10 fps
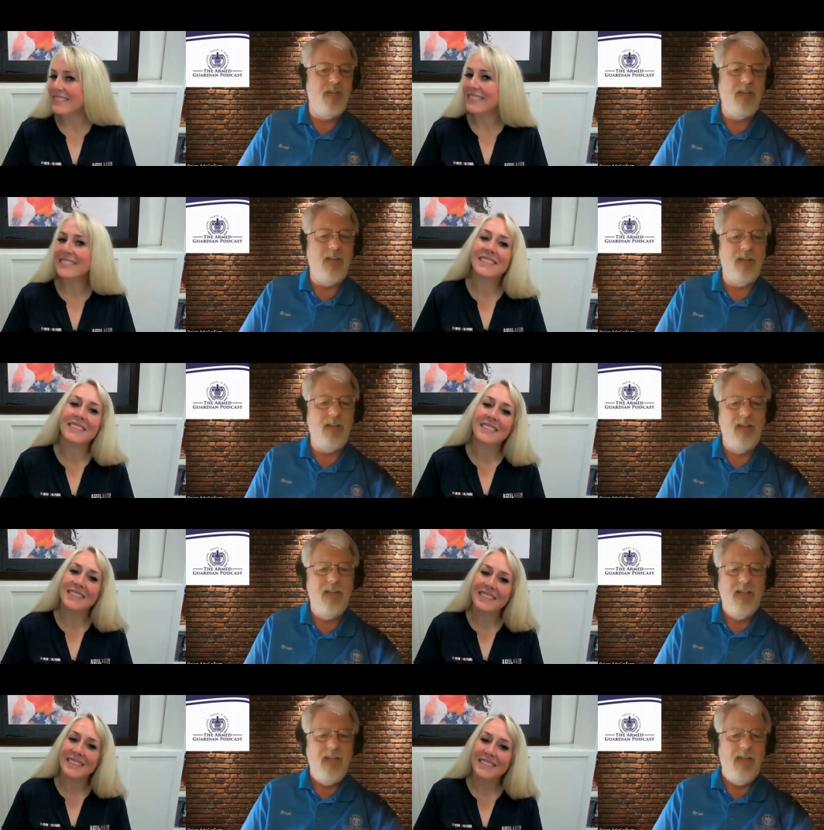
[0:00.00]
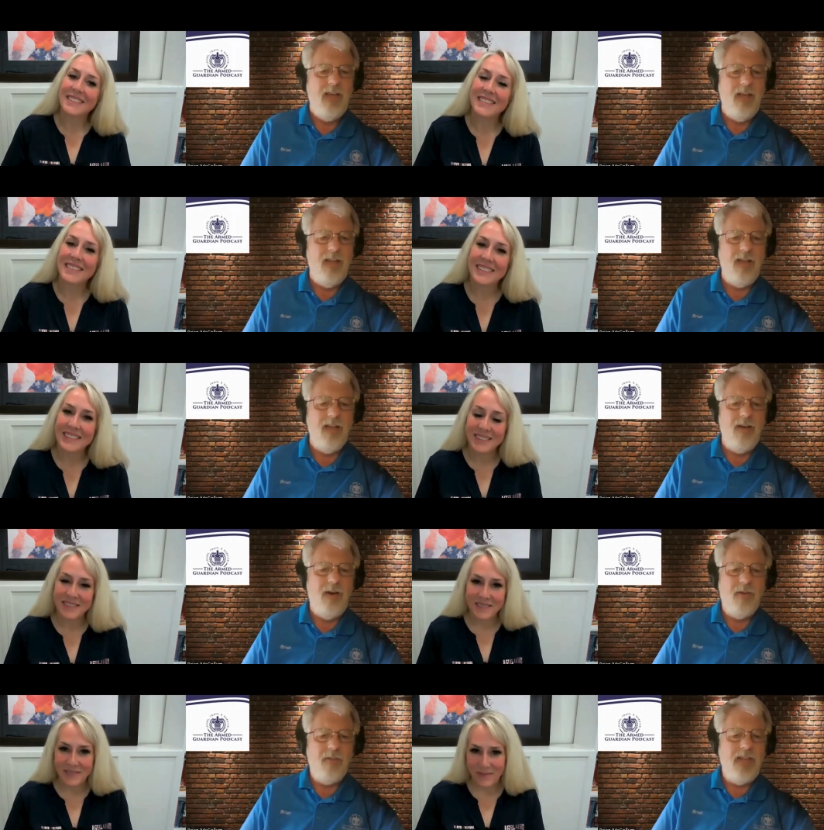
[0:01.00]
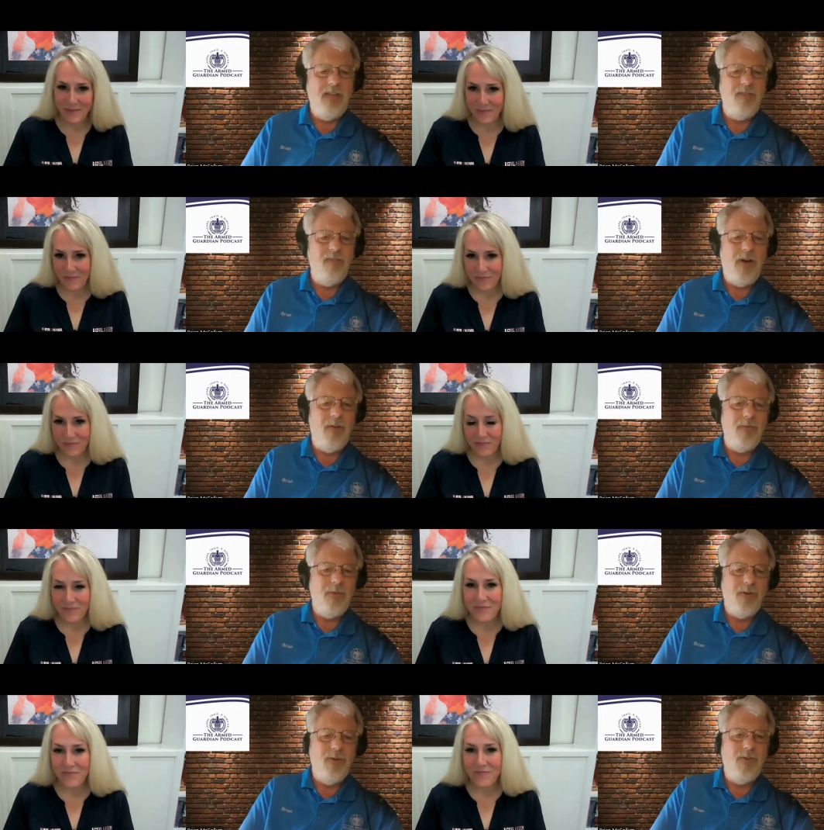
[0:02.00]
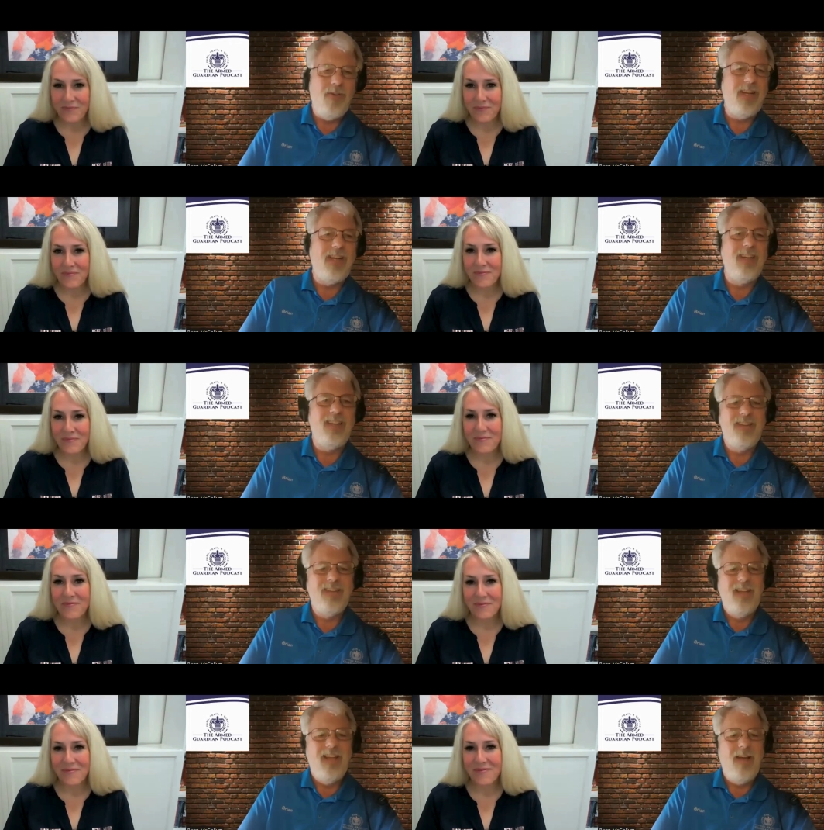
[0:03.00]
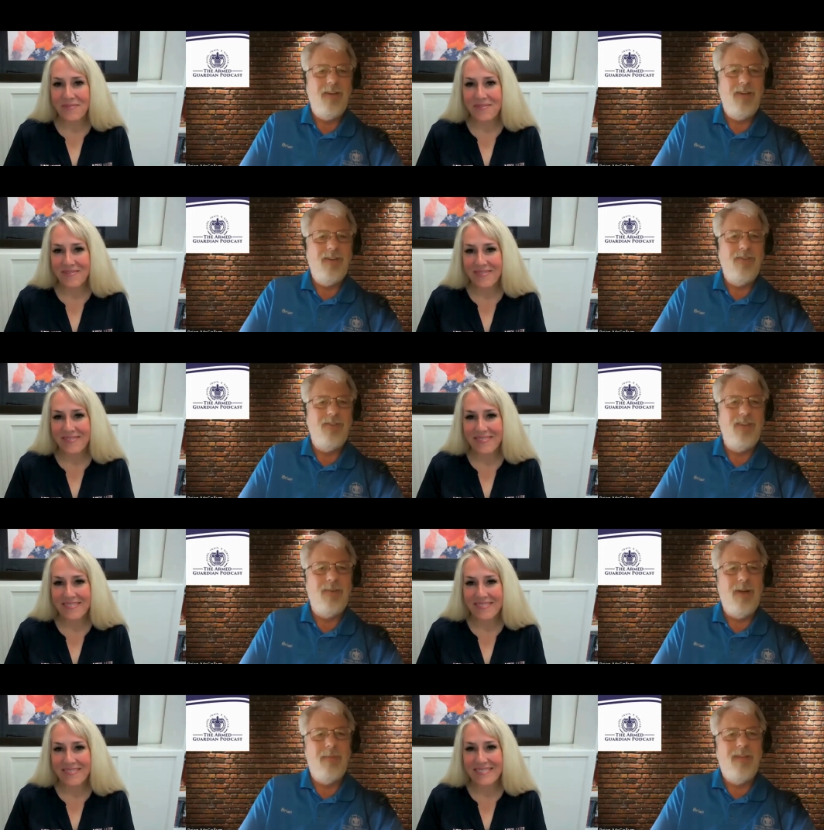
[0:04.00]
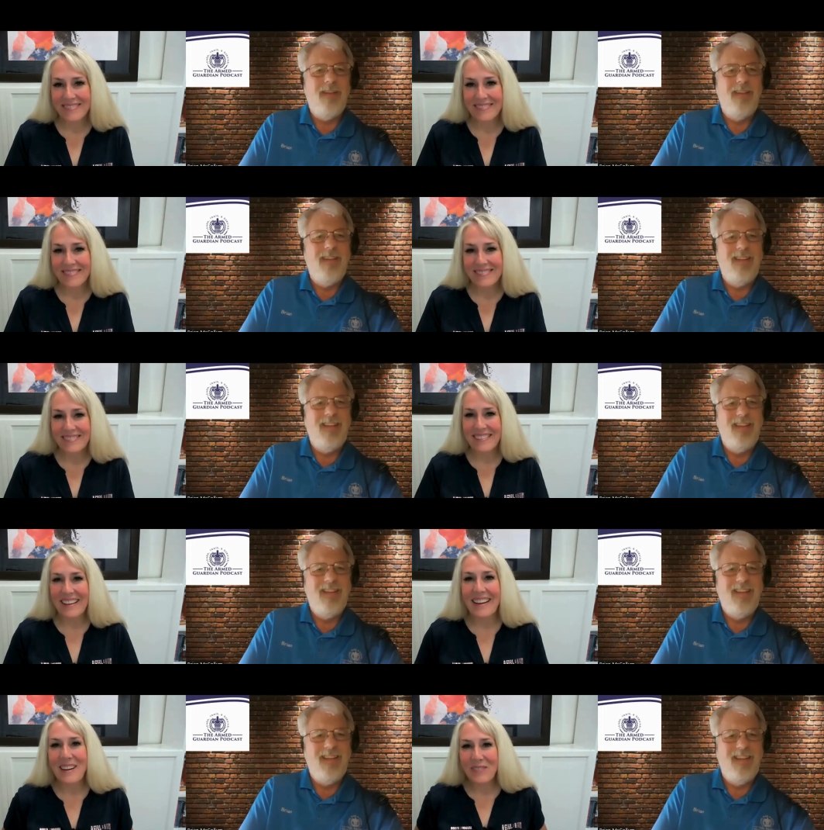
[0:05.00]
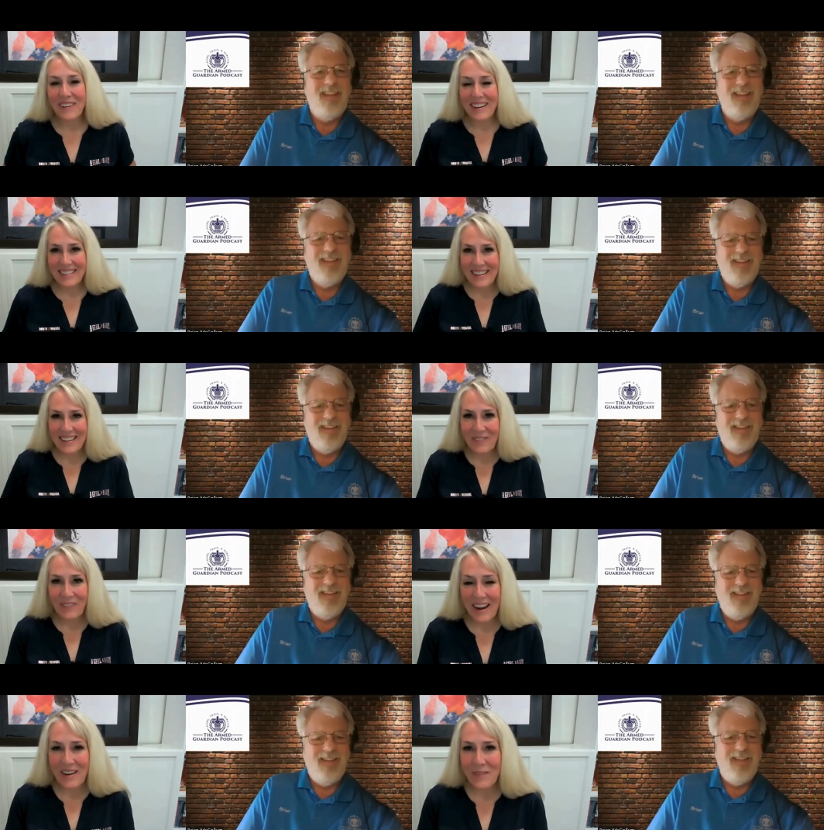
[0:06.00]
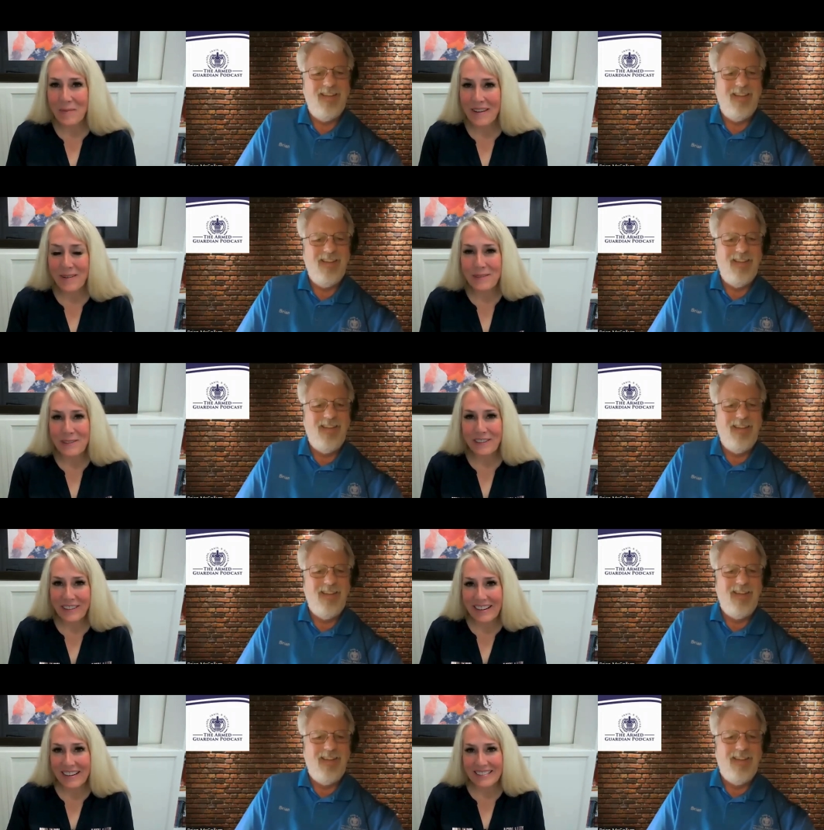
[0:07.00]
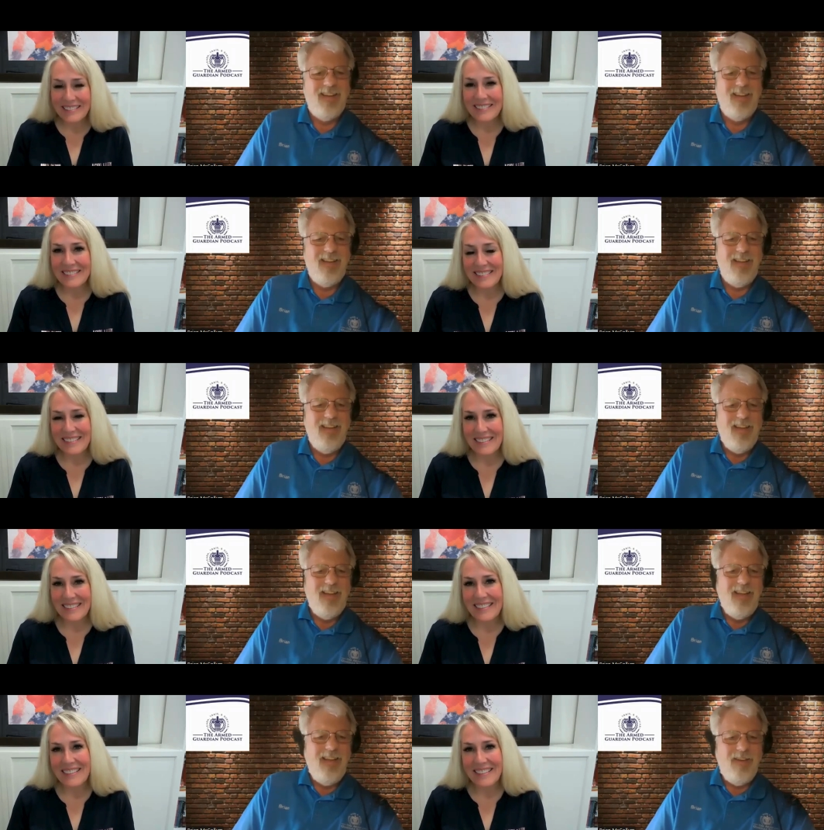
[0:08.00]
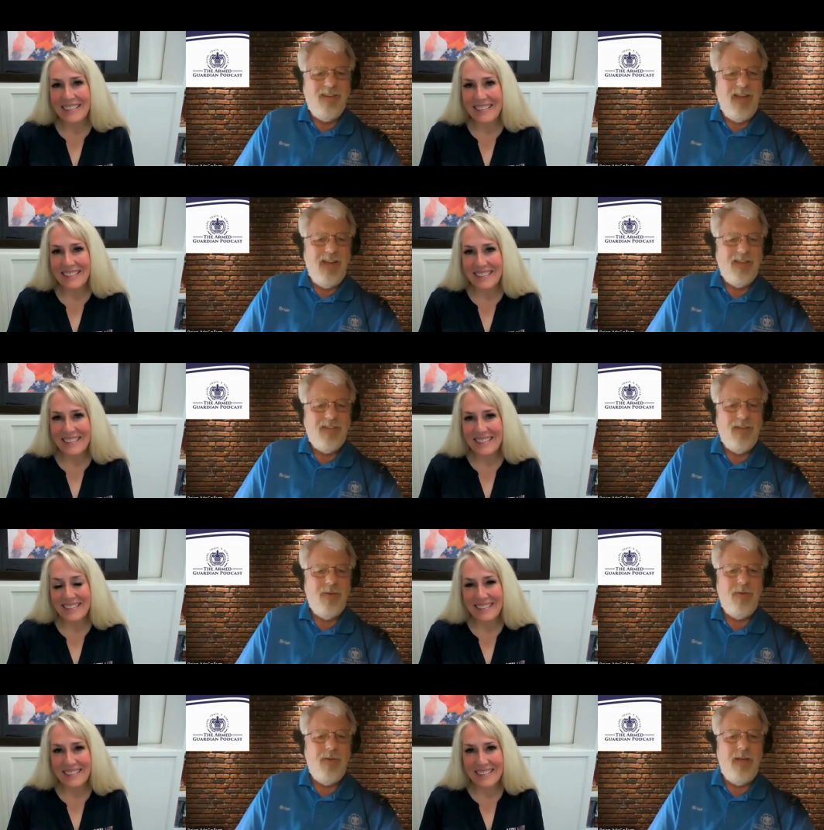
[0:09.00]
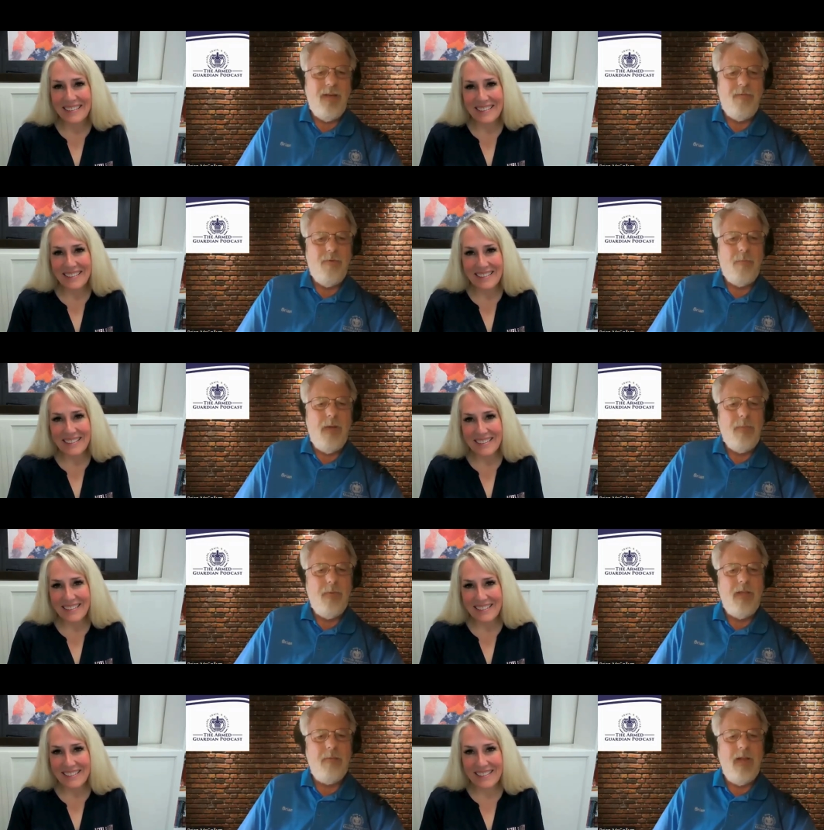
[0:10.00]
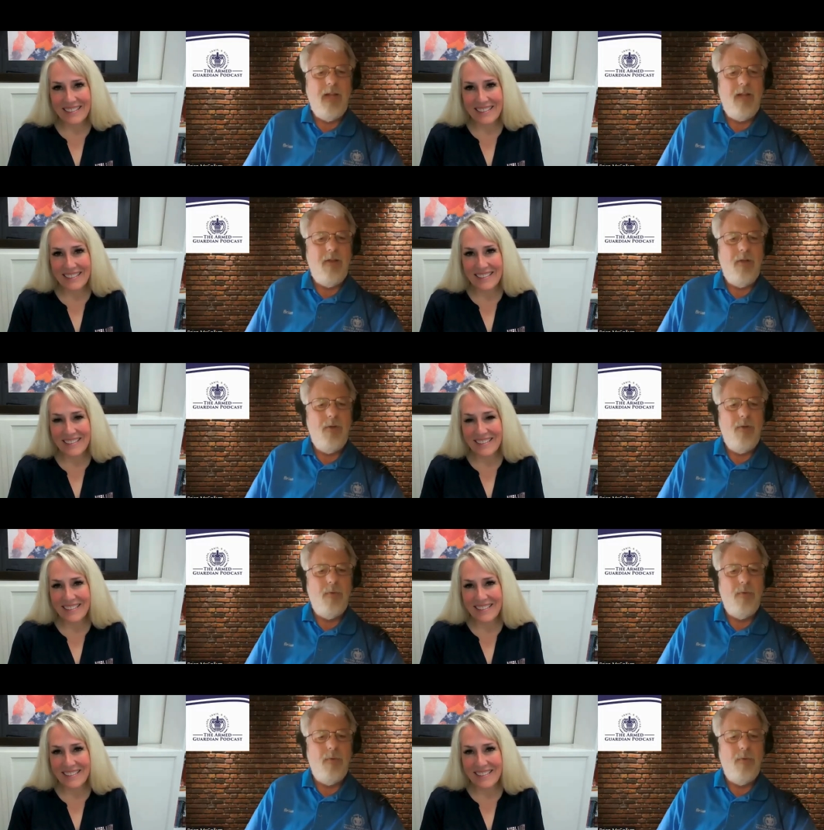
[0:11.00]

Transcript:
Speaker 1: and uh, all things involved with Girl and a Gun. How are you doing today, Robin?
Speaker 2: Hi, Brian. Thank you for having me. I'm doing great.
Speaker 1: Okay, so uh, for people that may not know who